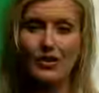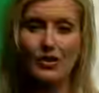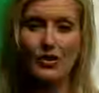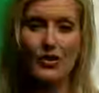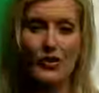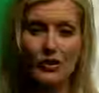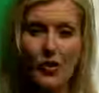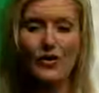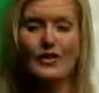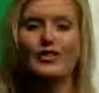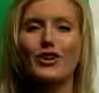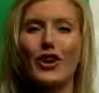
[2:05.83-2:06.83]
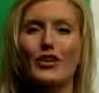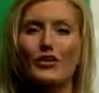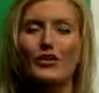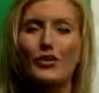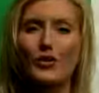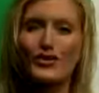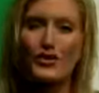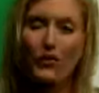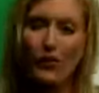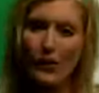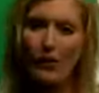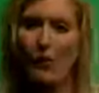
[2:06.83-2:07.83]
to focus on. The choice
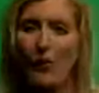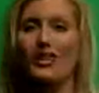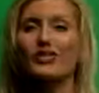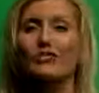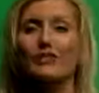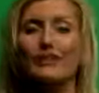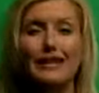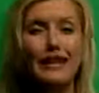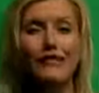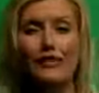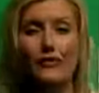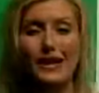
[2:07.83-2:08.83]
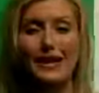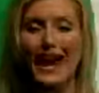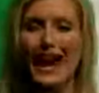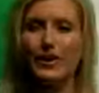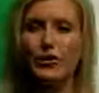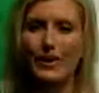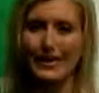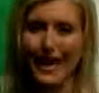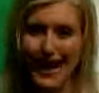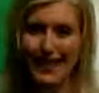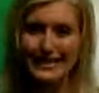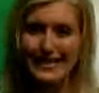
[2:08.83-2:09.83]
of what we want to believe, if we can or we
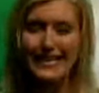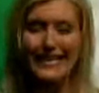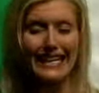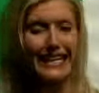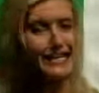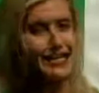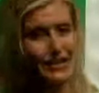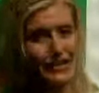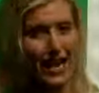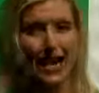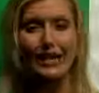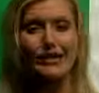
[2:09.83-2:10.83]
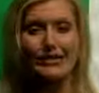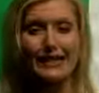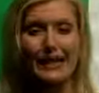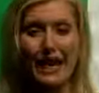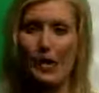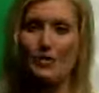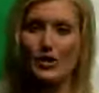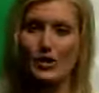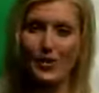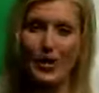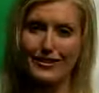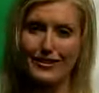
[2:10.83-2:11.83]
can't, is entirely up
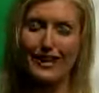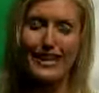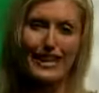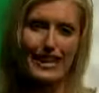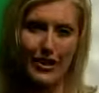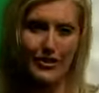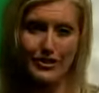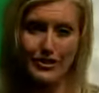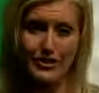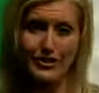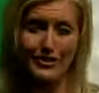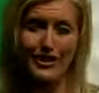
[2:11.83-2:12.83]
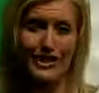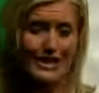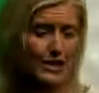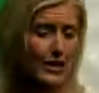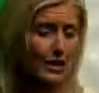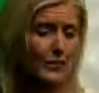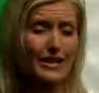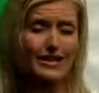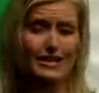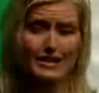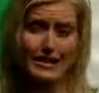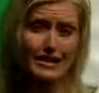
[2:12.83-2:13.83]
to us. Now, this is, these
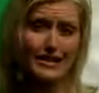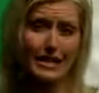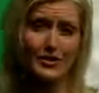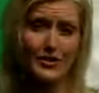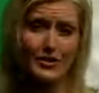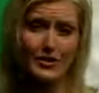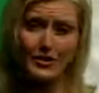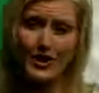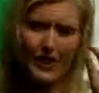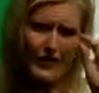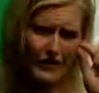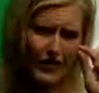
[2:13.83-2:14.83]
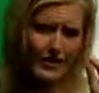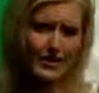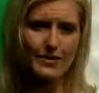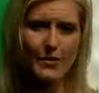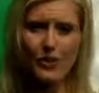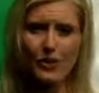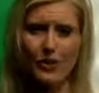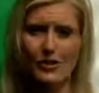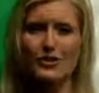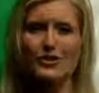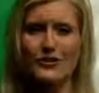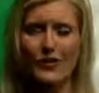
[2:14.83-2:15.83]
pieces, these clips, are just very small
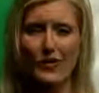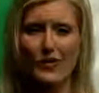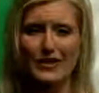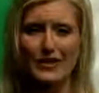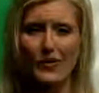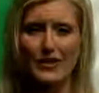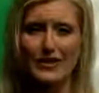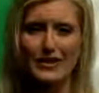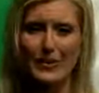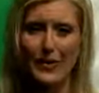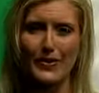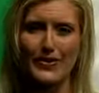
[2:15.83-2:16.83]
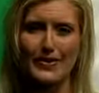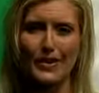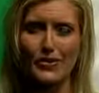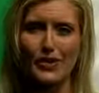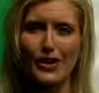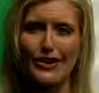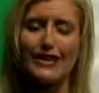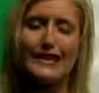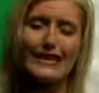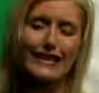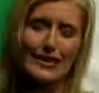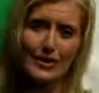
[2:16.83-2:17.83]
portions of what we do within Spread the Sunshine.
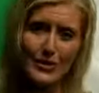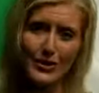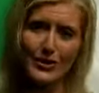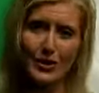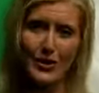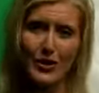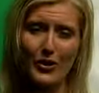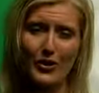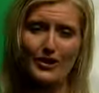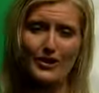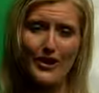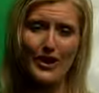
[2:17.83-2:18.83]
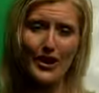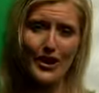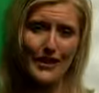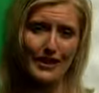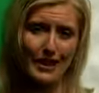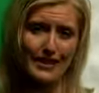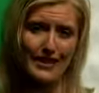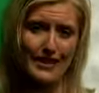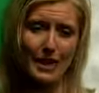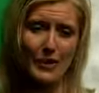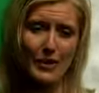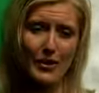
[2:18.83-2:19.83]
This one is on courage. Our next
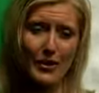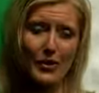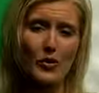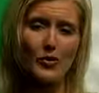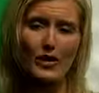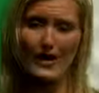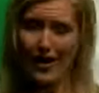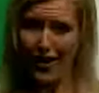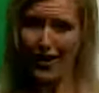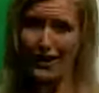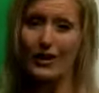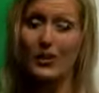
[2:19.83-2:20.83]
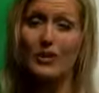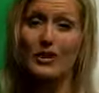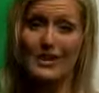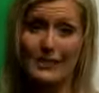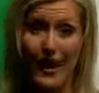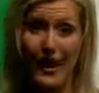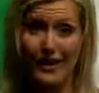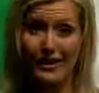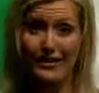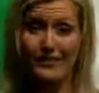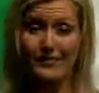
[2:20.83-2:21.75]
clip will be on respect.